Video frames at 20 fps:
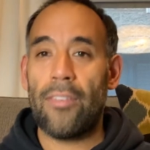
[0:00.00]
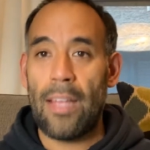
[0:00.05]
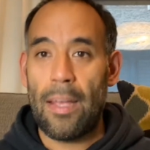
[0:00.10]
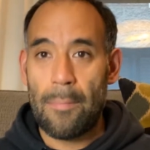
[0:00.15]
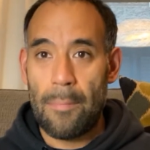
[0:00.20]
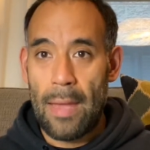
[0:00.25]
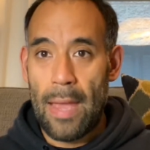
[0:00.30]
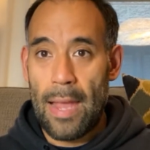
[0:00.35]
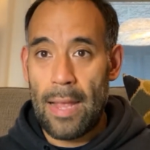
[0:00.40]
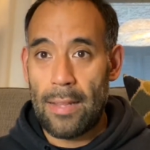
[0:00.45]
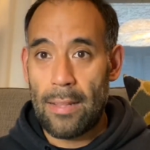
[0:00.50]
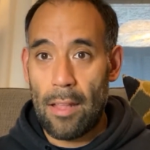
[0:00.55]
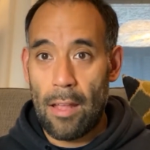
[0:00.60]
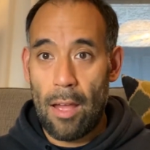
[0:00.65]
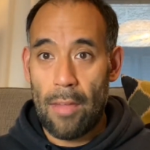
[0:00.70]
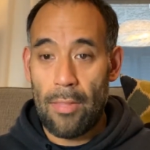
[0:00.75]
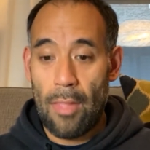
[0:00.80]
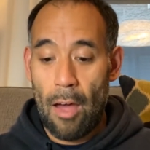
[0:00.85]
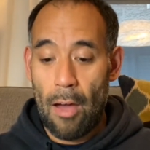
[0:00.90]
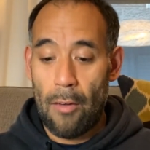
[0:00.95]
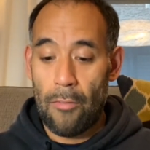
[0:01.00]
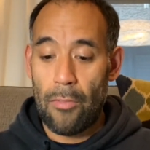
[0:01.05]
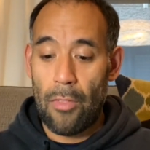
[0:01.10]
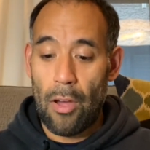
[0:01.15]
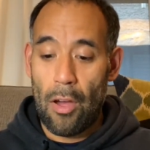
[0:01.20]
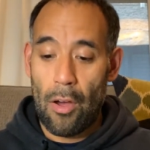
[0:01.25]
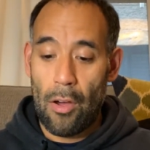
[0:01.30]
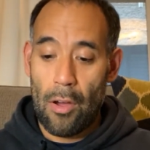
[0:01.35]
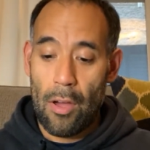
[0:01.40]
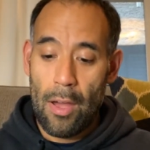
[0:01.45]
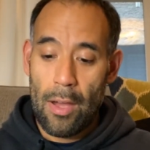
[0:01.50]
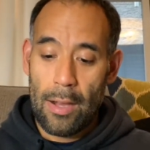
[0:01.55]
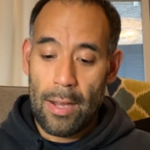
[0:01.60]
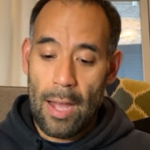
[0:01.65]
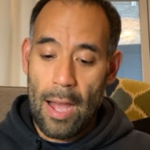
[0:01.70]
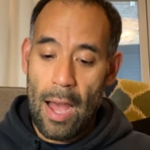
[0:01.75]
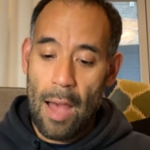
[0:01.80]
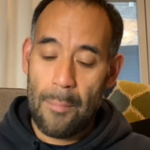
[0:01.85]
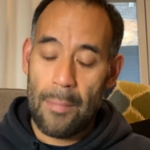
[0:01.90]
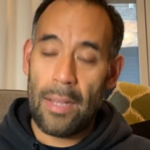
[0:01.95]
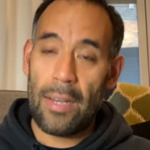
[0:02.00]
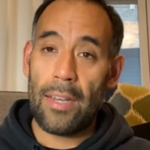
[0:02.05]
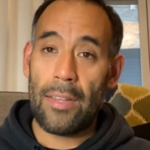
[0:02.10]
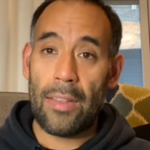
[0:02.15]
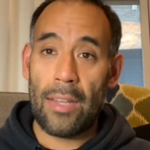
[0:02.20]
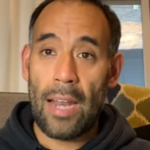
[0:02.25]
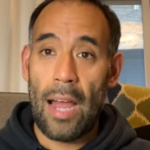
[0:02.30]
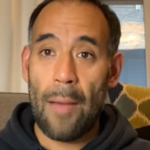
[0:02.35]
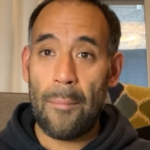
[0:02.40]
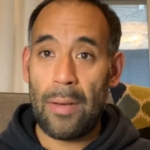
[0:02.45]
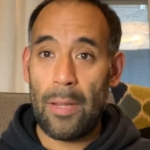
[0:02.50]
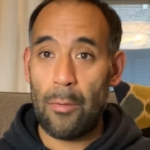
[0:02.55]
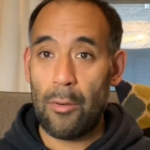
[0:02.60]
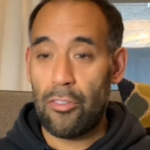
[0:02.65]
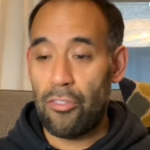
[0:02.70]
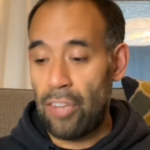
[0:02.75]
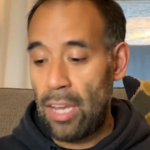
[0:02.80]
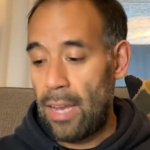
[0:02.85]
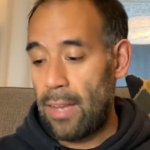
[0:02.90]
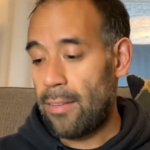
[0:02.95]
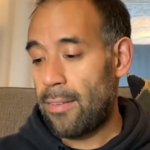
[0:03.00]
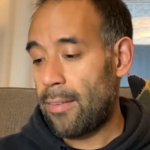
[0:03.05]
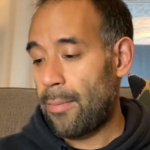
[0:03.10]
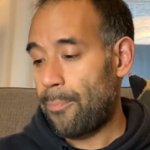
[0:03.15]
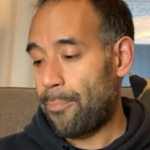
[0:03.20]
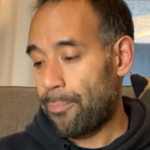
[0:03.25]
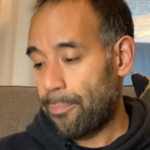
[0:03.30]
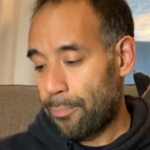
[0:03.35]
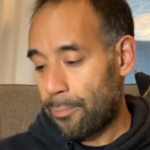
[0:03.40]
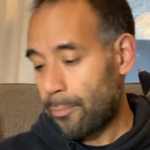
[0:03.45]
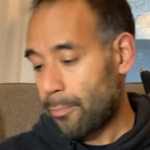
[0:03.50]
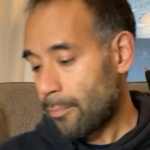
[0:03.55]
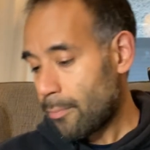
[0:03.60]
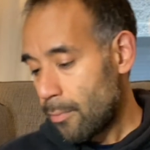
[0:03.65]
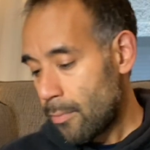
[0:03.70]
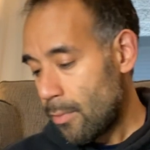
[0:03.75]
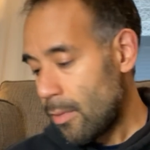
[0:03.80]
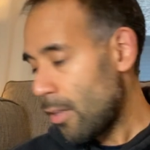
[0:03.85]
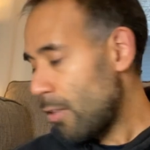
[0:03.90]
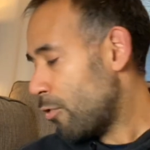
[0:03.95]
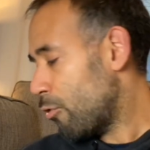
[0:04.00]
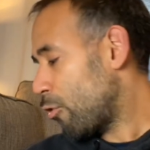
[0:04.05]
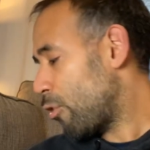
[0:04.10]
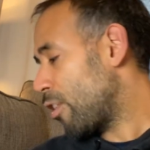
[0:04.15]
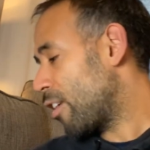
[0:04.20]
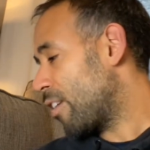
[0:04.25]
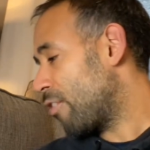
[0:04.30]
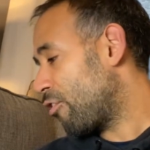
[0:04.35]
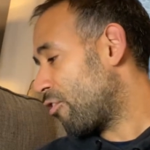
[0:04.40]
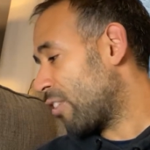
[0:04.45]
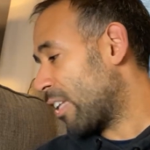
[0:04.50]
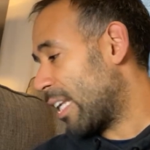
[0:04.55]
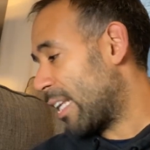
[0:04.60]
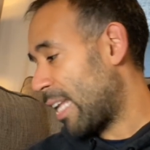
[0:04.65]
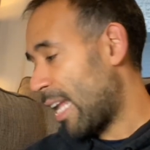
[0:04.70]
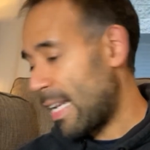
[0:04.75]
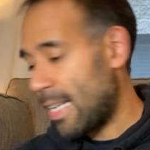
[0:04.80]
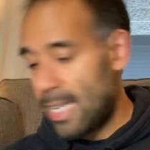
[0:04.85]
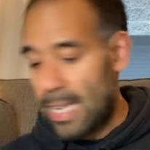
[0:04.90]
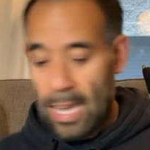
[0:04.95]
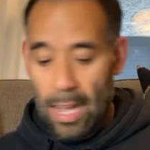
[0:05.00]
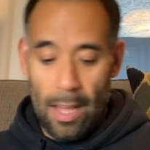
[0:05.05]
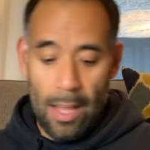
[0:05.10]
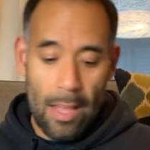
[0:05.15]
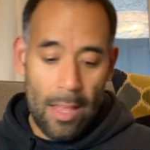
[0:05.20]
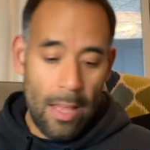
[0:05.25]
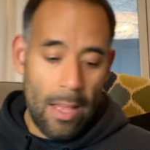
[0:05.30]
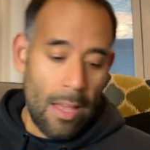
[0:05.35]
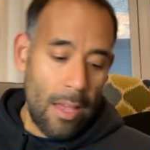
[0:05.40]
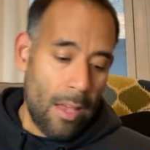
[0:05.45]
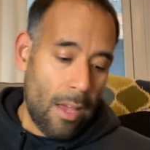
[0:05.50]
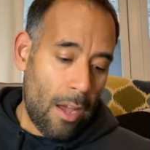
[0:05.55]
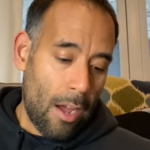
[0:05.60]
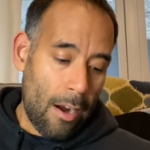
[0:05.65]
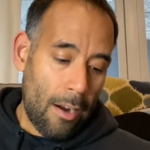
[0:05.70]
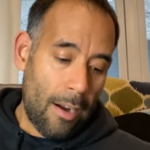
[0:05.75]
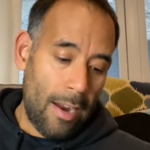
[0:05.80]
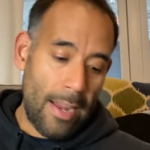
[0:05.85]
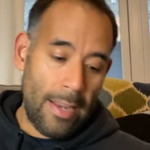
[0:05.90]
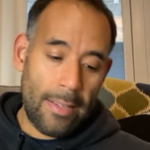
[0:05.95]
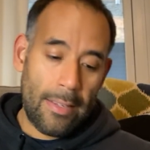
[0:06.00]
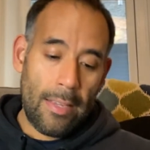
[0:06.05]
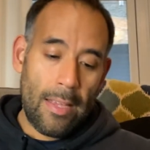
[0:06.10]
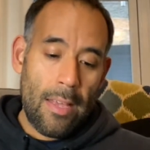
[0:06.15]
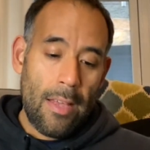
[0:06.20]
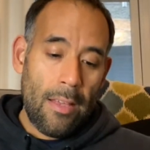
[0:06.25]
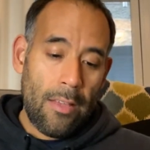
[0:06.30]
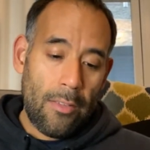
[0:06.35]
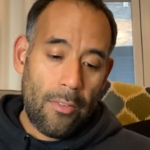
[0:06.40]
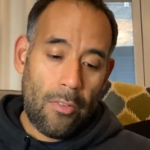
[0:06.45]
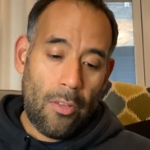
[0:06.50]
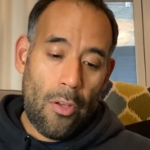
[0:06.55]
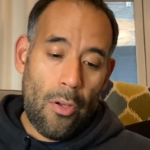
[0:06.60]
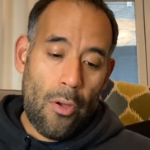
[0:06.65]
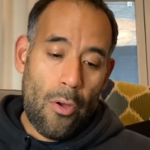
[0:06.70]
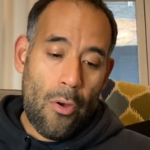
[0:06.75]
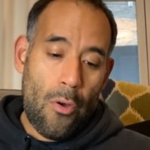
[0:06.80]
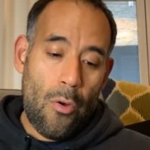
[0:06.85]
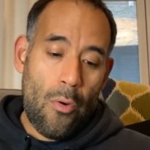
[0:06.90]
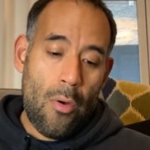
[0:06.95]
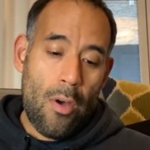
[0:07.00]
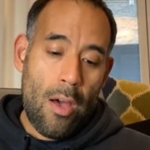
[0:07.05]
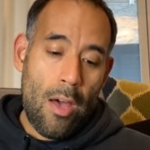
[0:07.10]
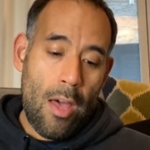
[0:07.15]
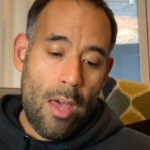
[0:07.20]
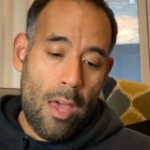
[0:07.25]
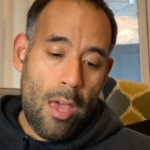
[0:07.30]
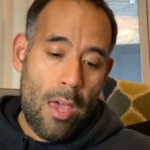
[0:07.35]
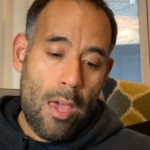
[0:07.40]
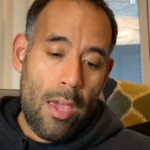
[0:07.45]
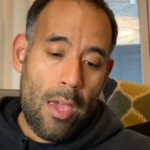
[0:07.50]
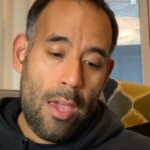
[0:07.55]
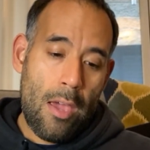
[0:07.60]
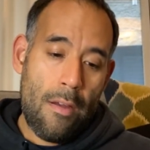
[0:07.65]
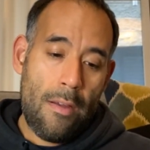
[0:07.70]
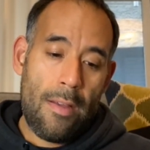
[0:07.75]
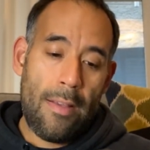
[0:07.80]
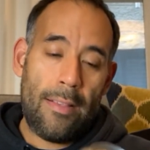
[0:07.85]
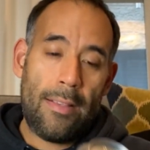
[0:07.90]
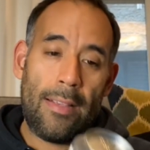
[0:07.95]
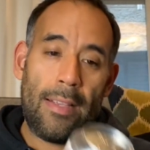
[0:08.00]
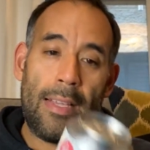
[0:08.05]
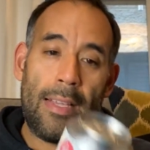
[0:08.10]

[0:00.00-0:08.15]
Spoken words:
they made of the common and then how many were chased. So you can just get an idea. All right. So here is the